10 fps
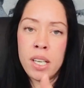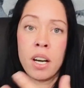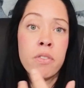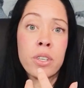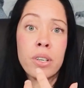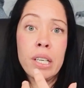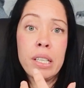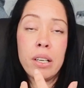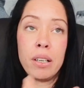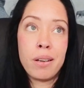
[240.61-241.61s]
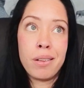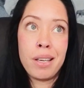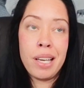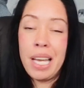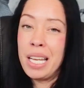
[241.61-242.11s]
that cover, I
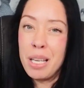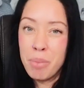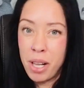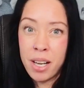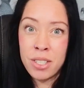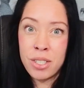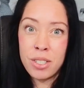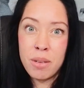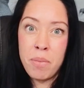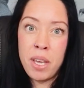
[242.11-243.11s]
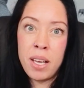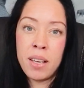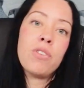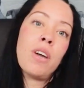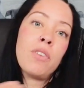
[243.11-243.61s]
think 80 blocks or
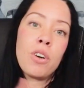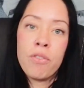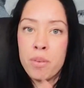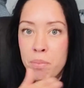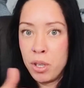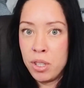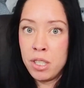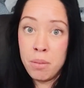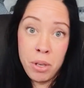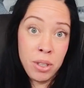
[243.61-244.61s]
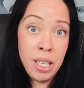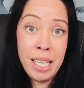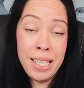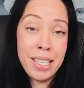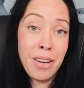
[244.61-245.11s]
something. If you have to go from building to building
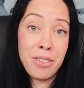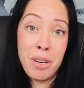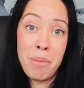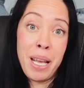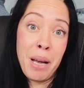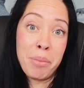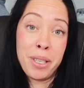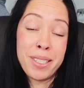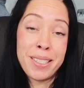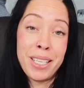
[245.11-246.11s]
in downtown Minneapolis,